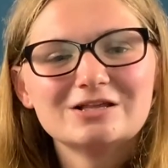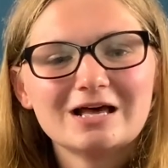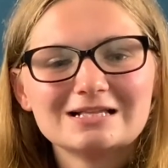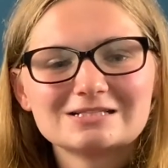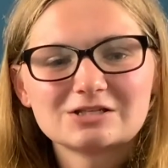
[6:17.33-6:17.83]

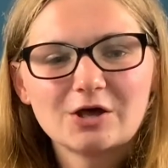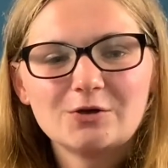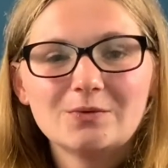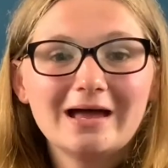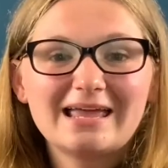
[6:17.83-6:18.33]
So
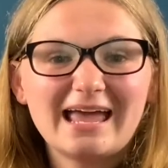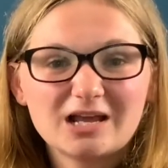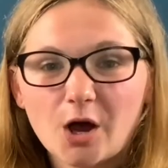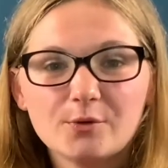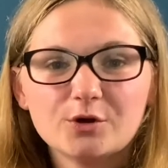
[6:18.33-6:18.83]
again,
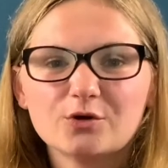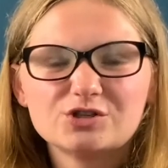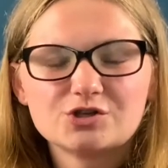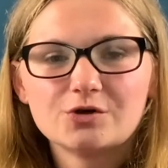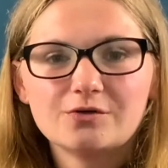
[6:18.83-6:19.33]
going on
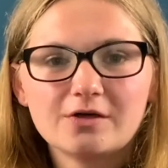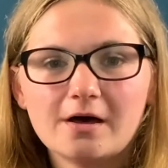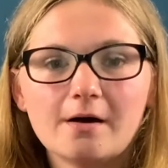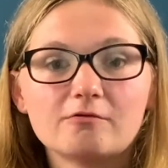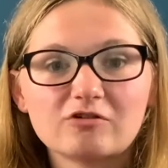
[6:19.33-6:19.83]
to
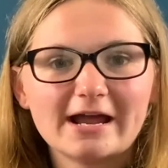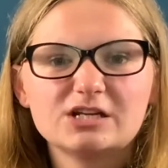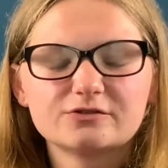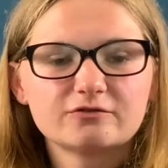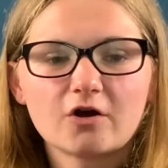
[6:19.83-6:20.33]
a range
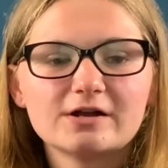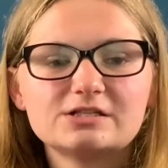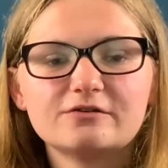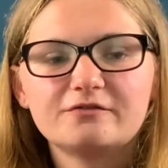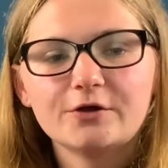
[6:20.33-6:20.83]
of variety
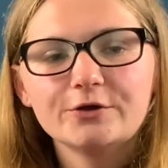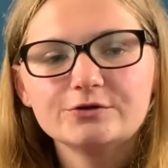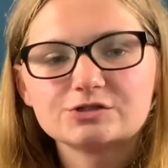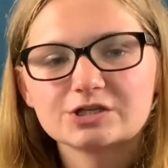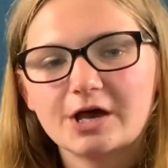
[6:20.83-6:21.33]
of
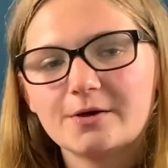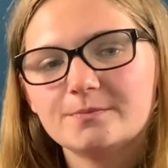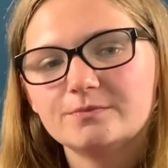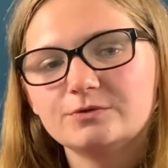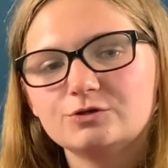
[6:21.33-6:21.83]
foods,
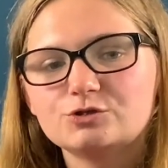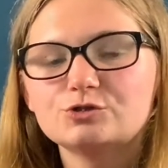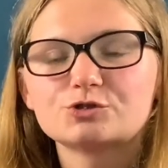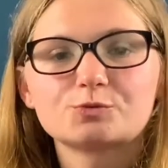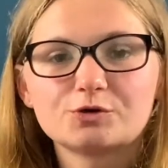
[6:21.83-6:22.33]
you do
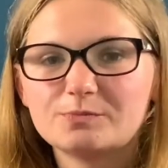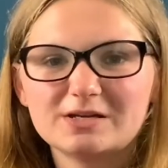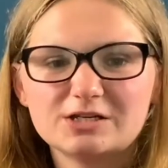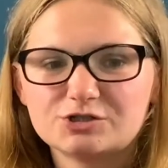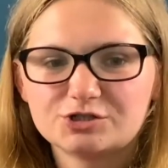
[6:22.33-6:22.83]
just want to be
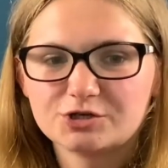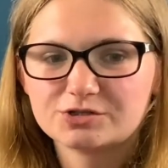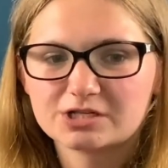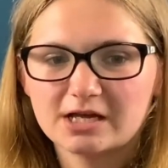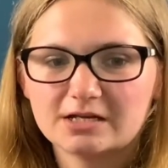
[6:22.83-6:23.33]

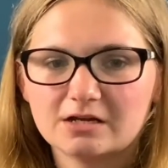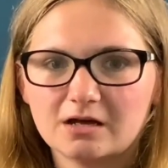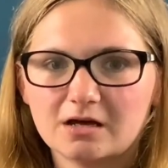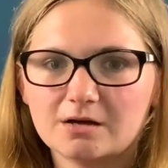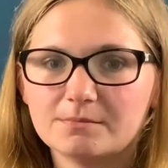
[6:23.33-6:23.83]
introducing
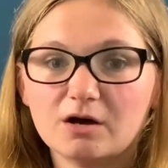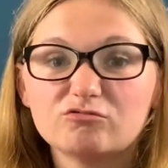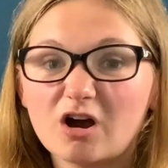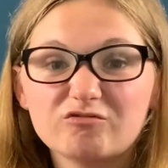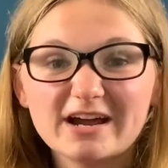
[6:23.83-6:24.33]

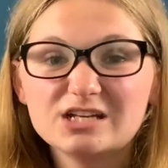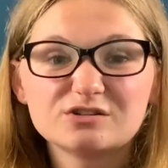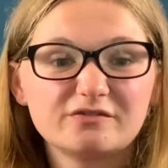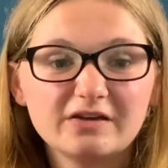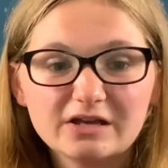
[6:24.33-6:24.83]
a range of
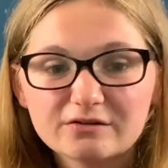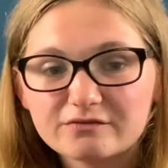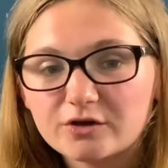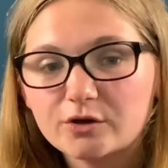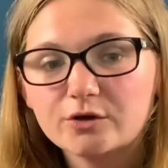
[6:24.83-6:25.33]
finger
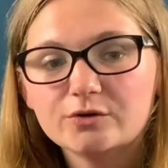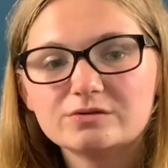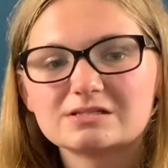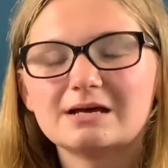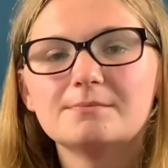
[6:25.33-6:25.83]
foods
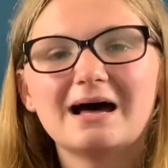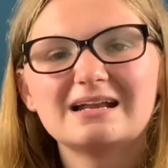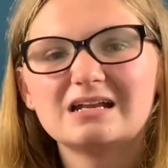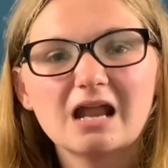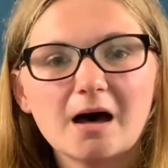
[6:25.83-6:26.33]
and
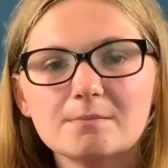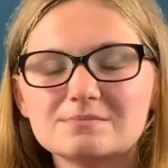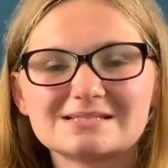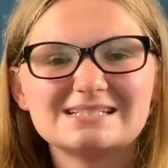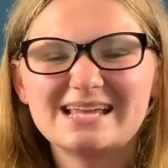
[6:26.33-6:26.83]
lumps
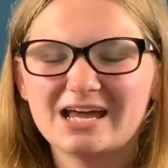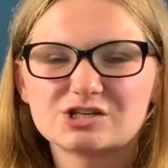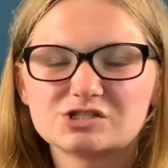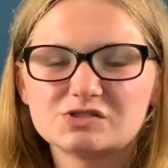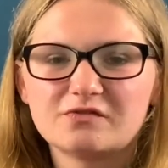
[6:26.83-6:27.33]
and
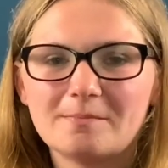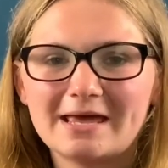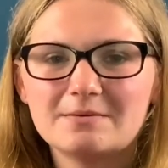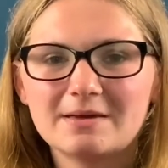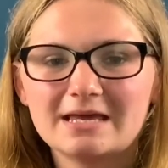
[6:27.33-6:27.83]
textures for
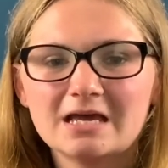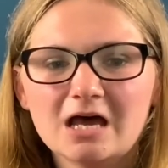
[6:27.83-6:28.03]
baby.